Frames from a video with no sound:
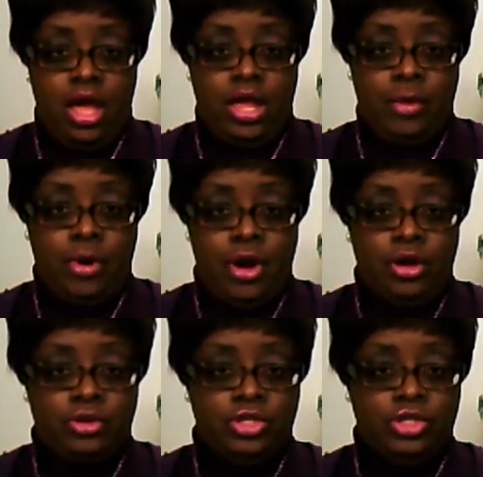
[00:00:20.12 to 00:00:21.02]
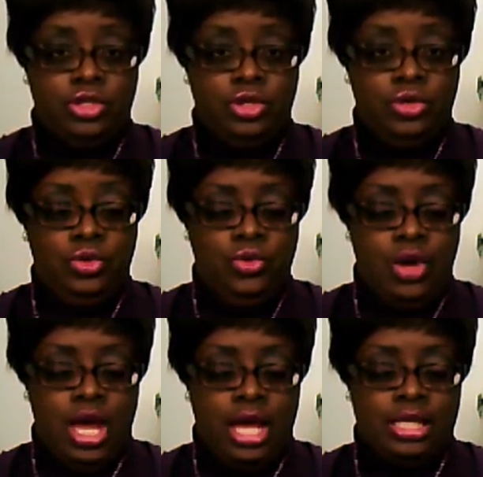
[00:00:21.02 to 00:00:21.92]
In part two,
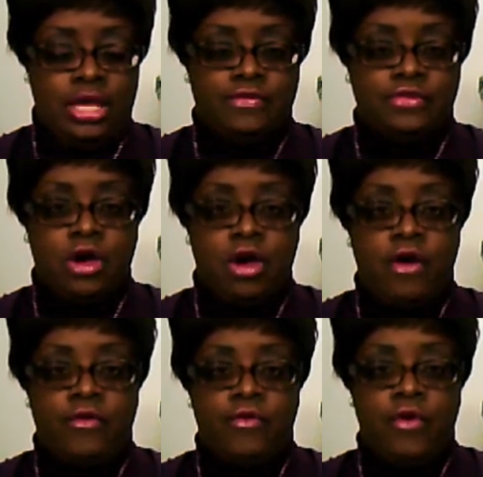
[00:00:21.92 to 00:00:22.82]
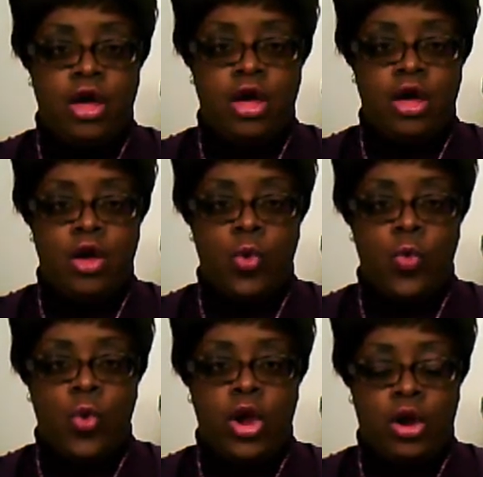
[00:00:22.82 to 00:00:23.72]
I left off
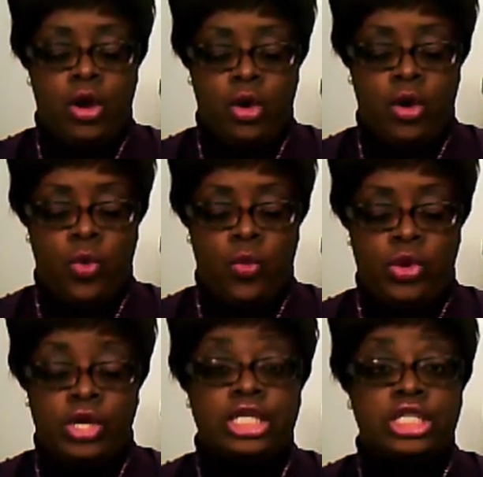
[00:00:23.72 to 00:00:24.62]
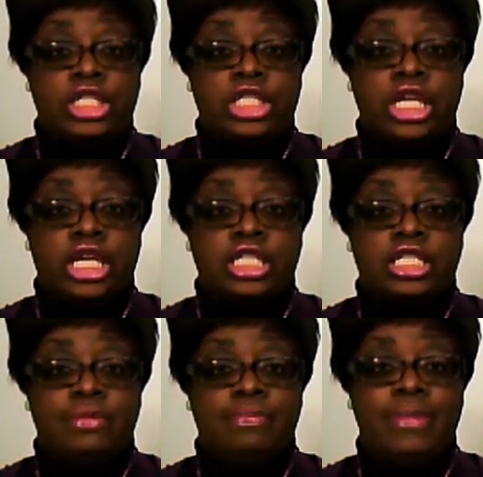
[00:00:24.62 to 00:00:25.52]
where we're going to discuss
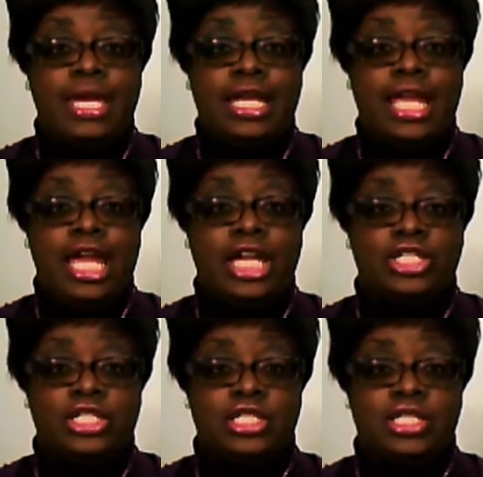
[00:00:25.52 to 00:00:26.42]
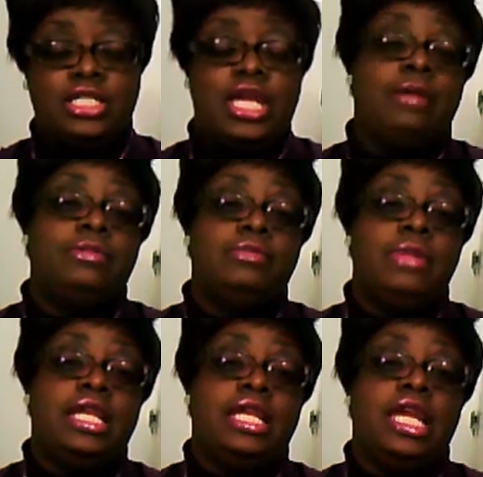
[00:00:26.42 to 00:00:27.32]
medications, types of
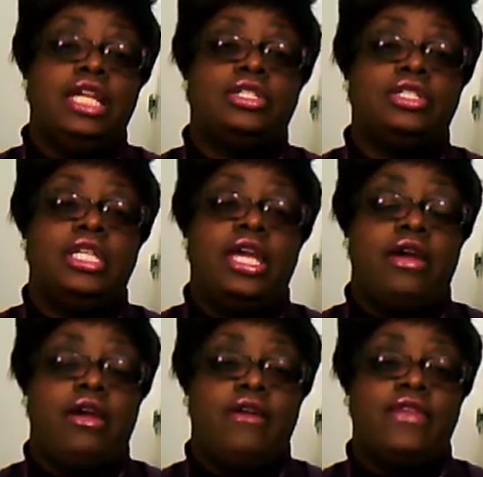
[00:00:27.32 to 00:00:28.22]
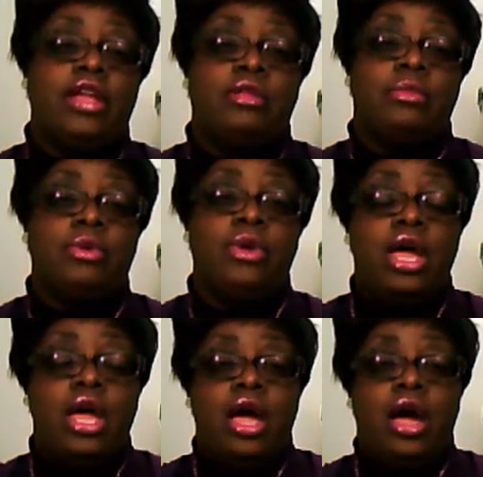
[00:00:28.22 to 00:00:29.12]
medications that are available.
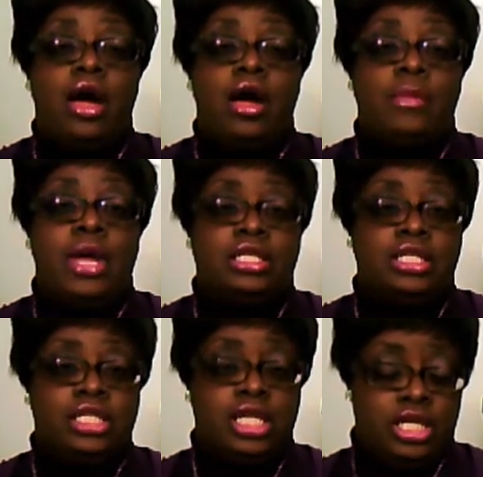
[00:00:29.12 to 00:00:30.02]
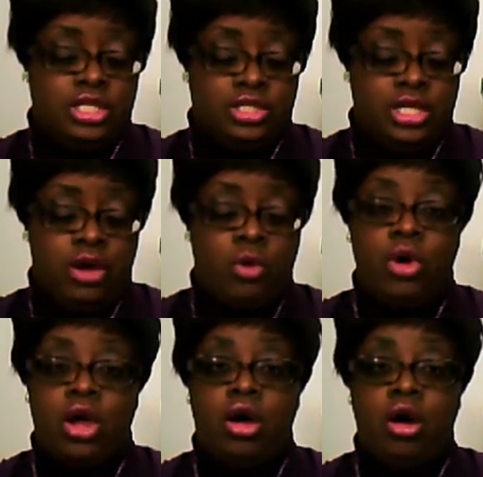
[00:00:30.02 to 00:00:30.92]
I discussed
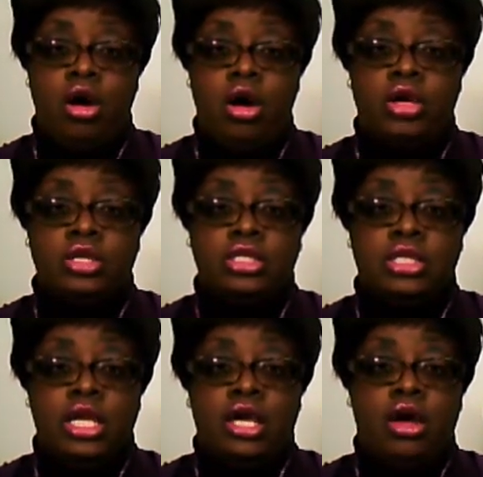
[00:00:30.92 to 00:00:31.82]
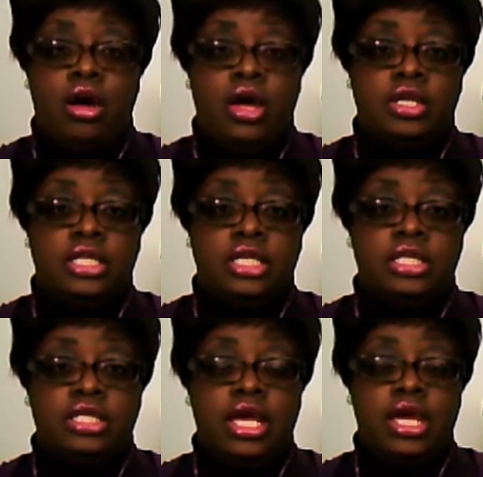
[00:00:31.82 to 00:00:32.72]
what
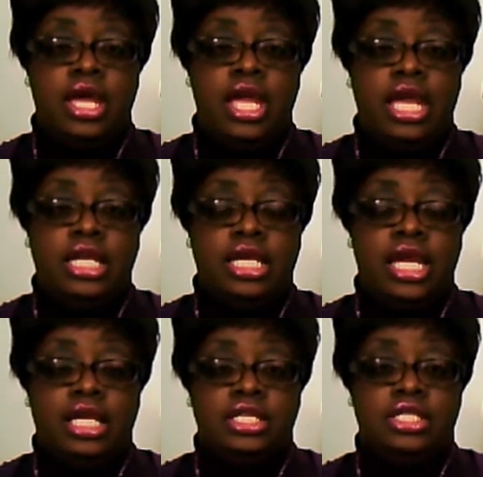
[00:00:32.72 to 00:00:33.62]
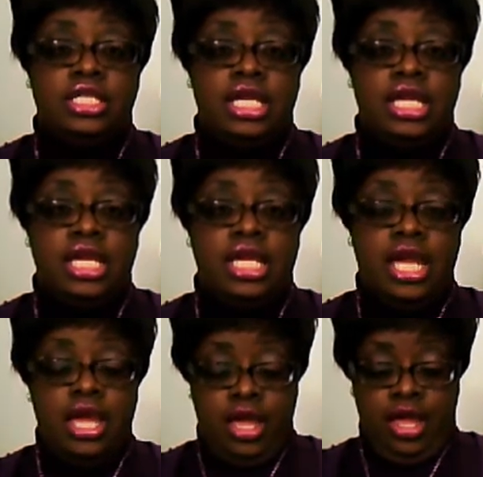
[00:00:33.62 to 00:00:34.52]
causes ADHD
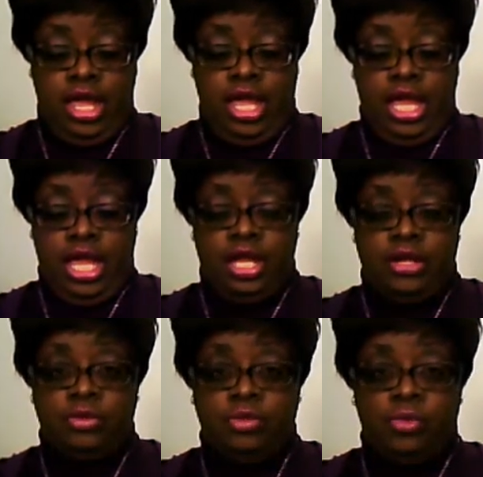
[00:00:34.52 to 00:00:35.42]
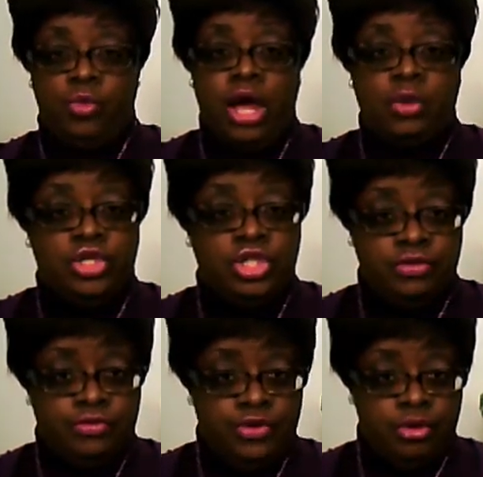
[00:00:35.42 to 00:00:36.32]
and why we
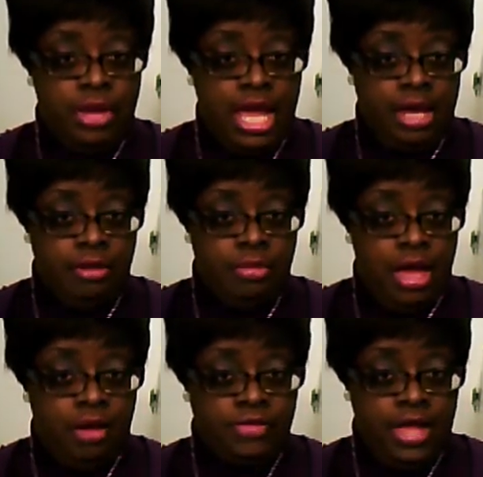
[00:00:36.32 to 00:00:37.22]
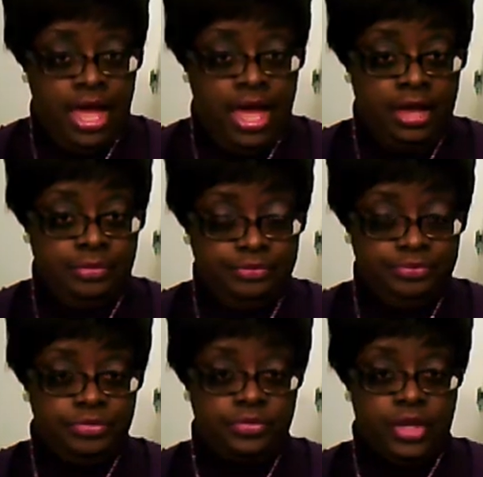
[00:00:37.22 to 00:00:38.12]
shouldn't feel bad about that.
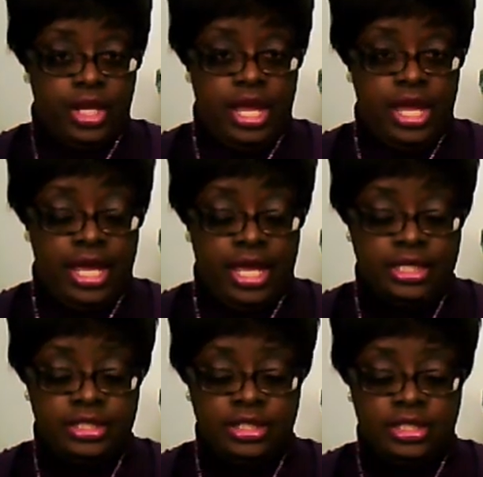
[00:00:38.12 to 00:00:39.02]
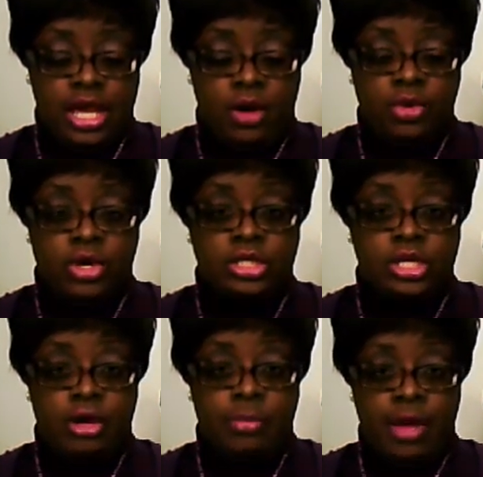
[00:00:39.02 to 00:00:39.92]
And now we're going to
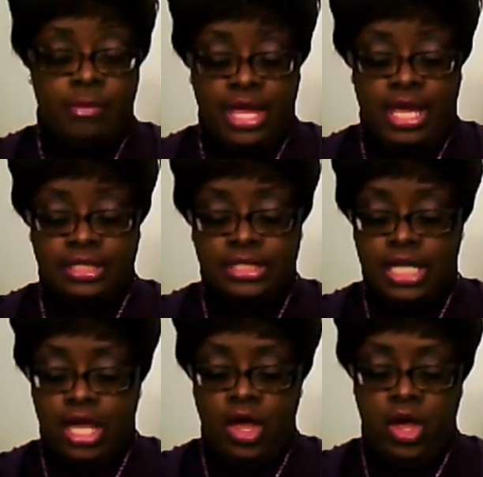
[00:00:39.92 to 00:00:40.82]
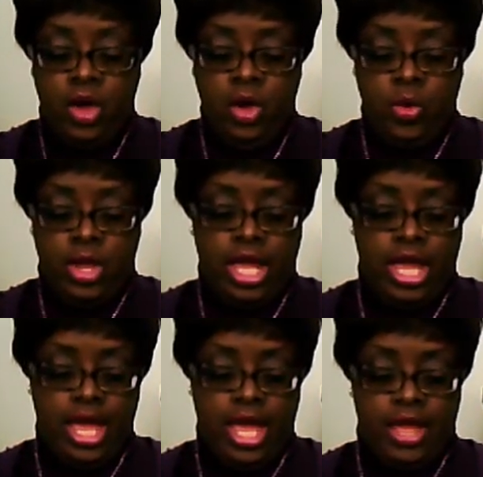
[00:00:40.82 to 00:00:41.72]
talk about meds.
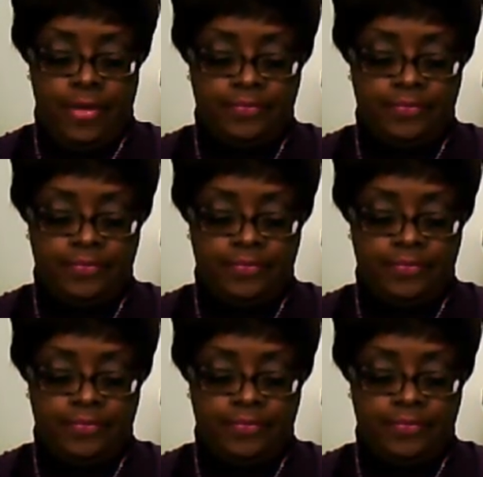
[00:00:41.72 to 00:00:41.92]
Okay,